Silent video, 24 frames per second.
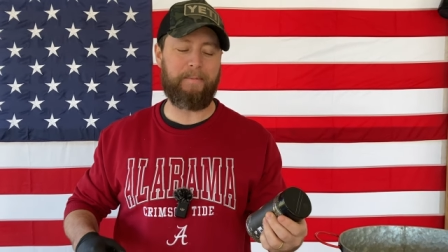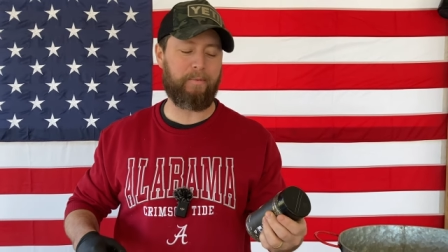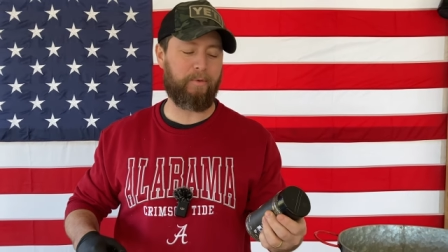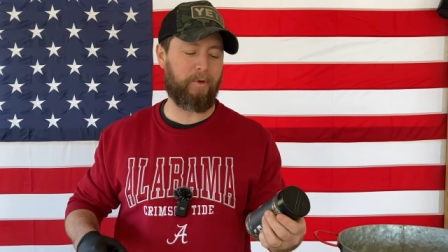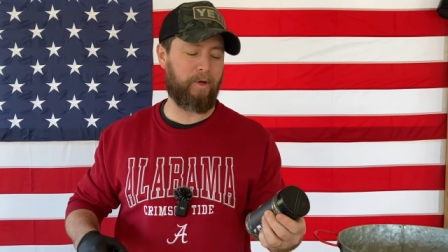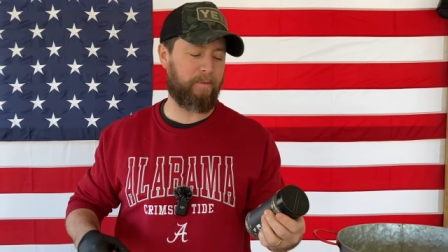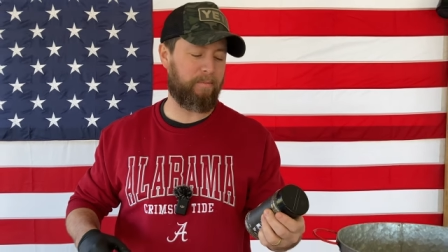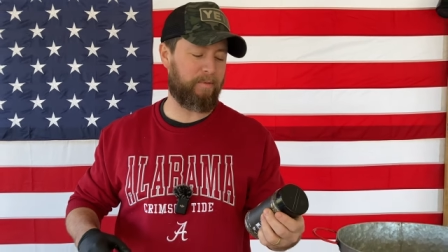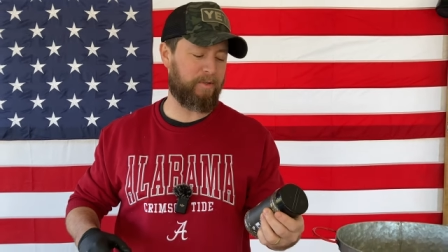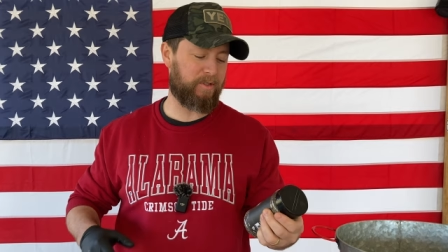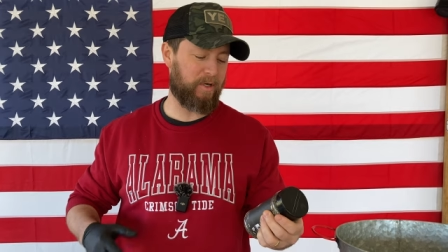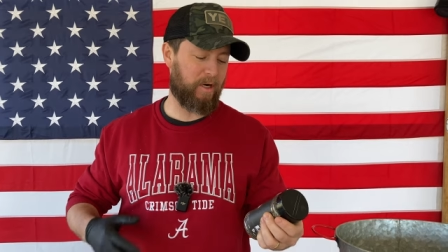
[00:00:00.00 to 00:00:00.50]

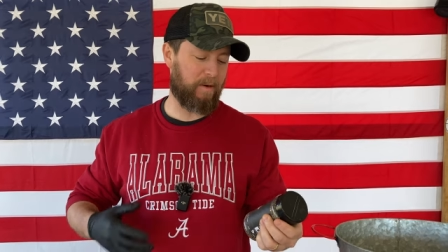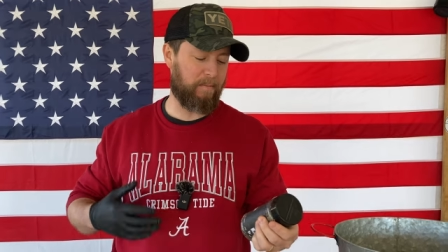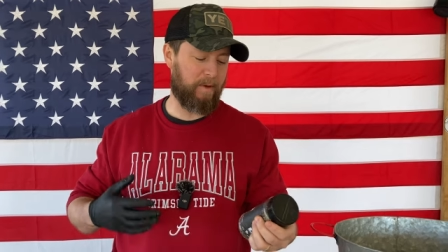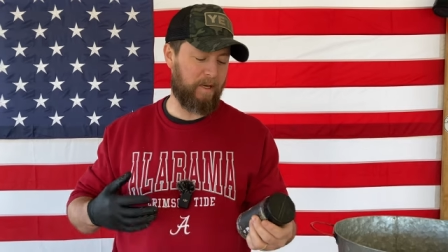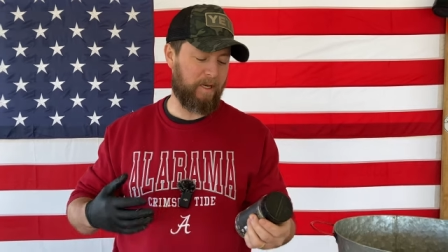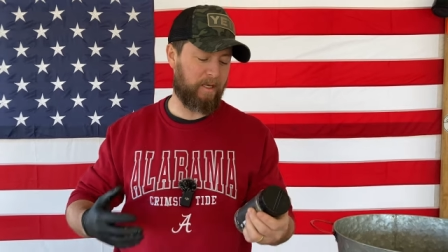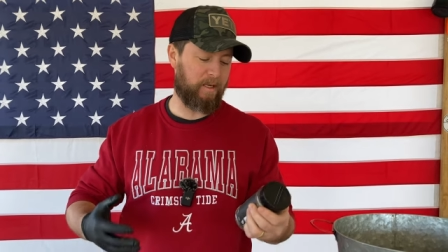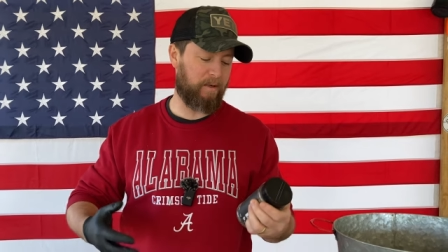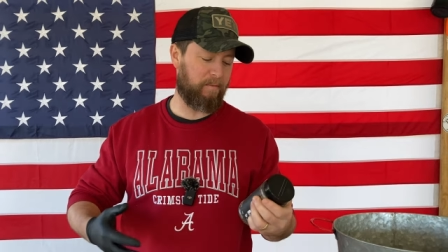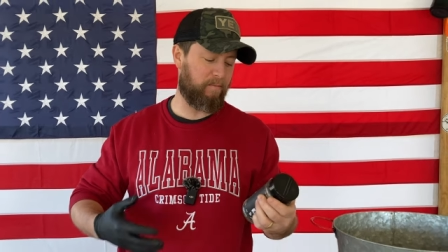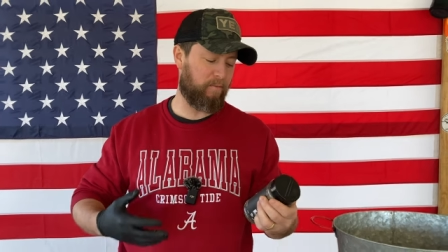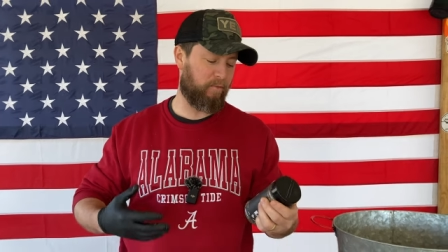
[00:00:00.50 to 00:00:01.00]
gonna start
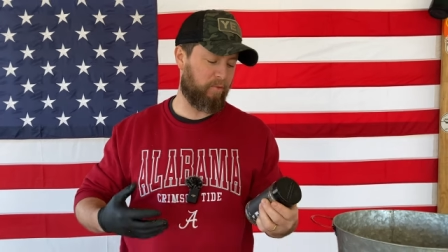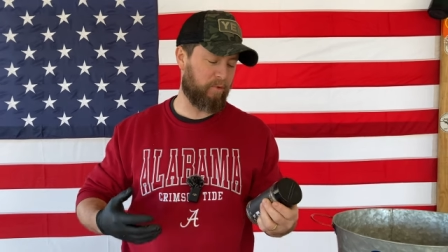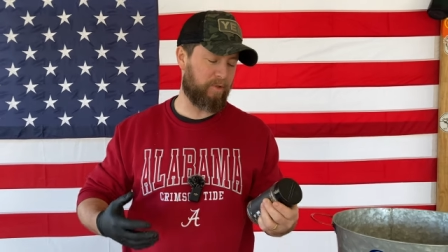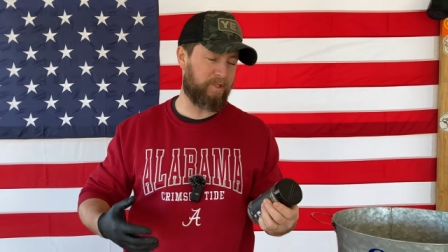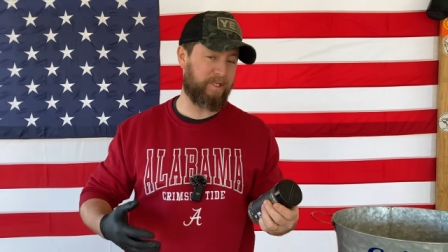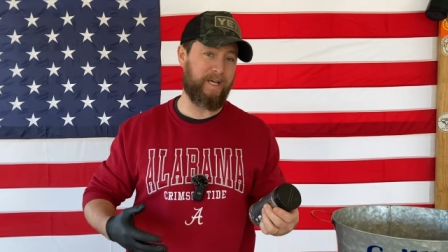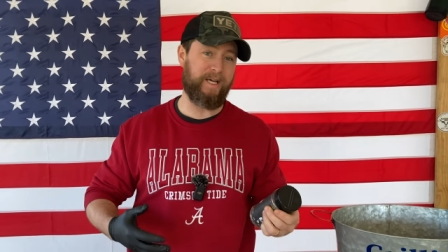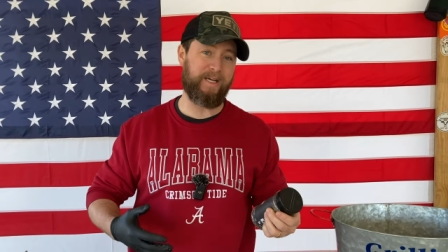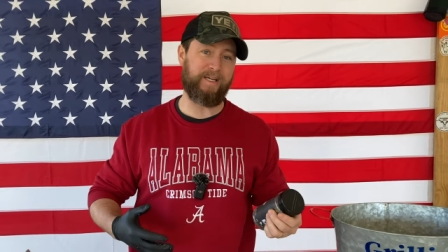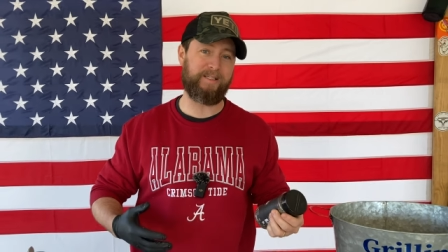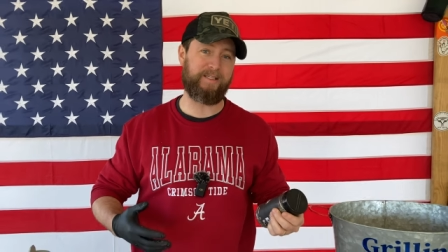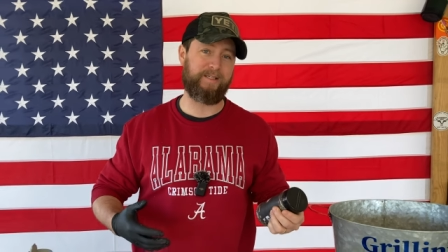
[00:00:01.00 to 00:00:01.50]
making more
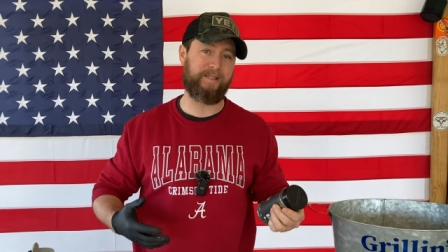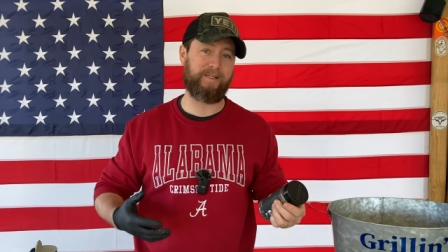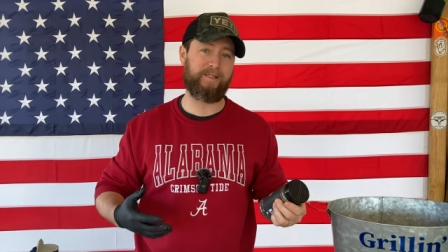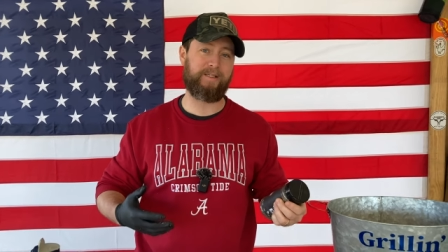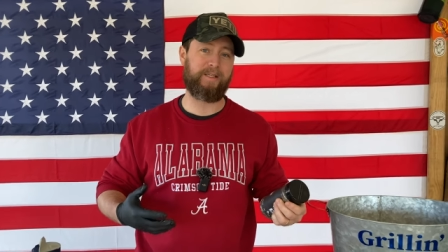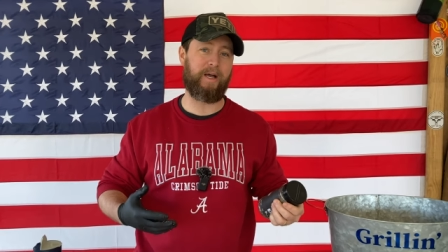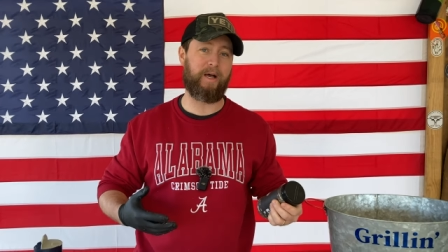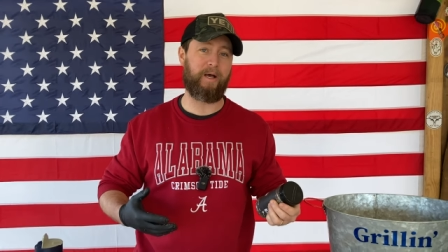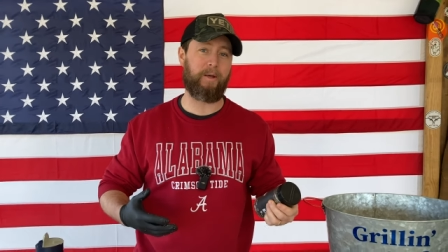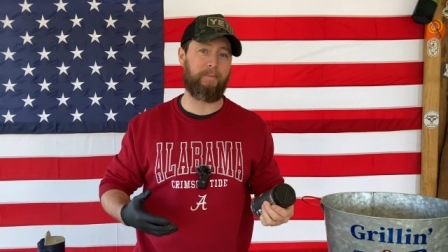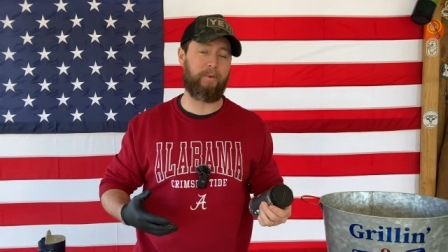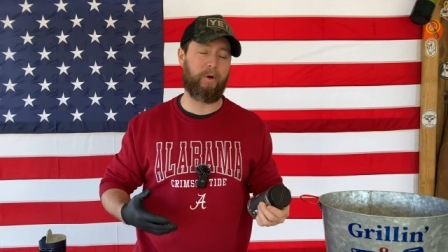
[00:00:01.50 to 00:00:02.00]
Texas
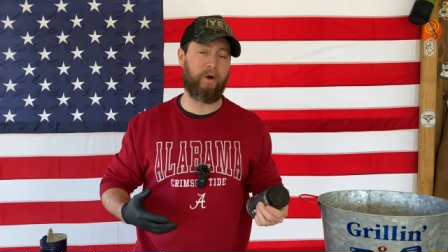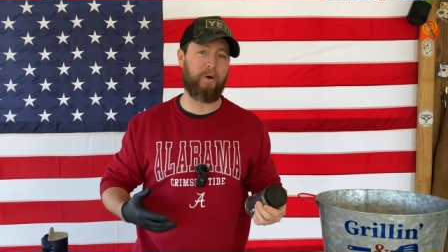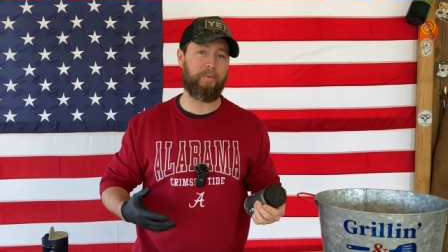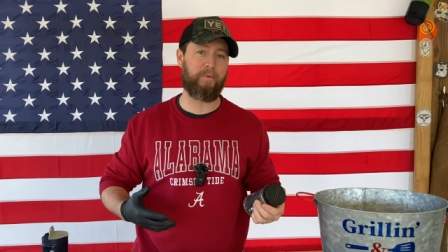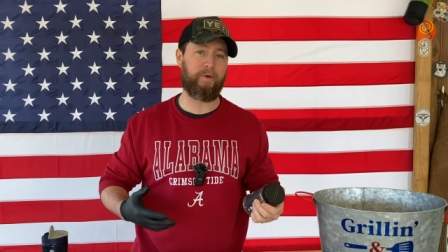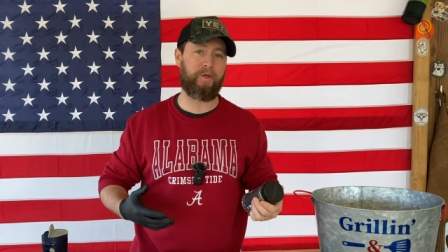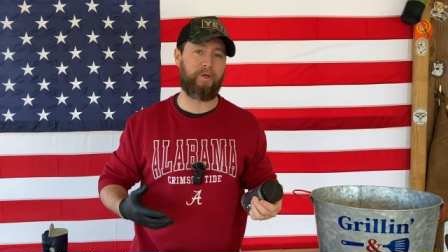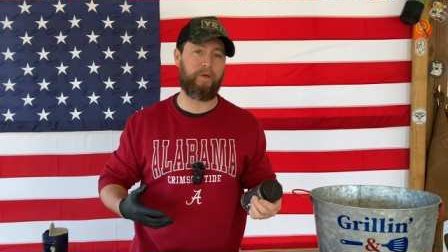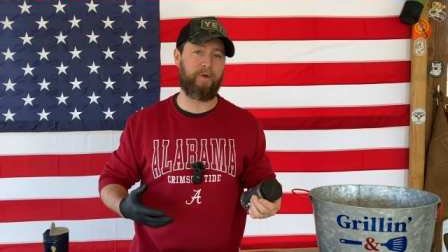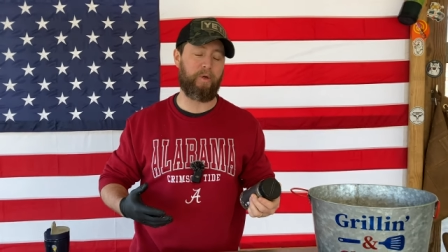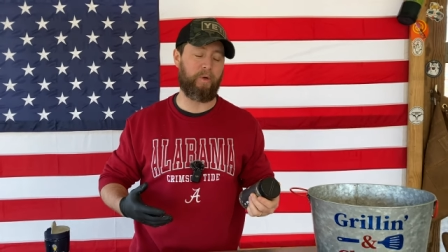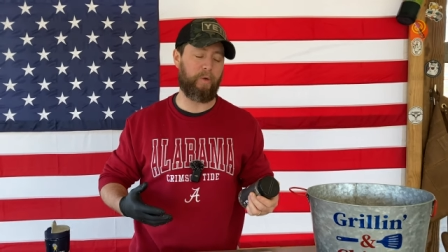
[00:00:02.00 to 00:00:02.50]
style
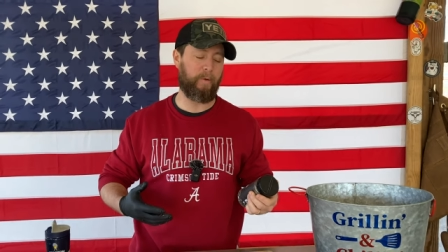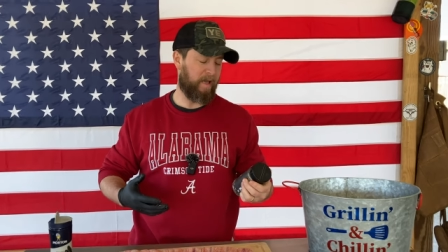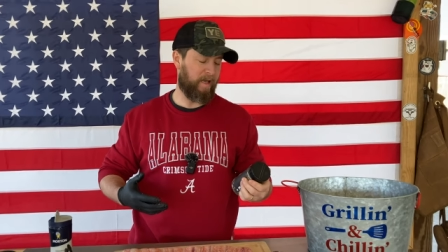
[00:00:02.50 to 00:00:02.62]
barbecue.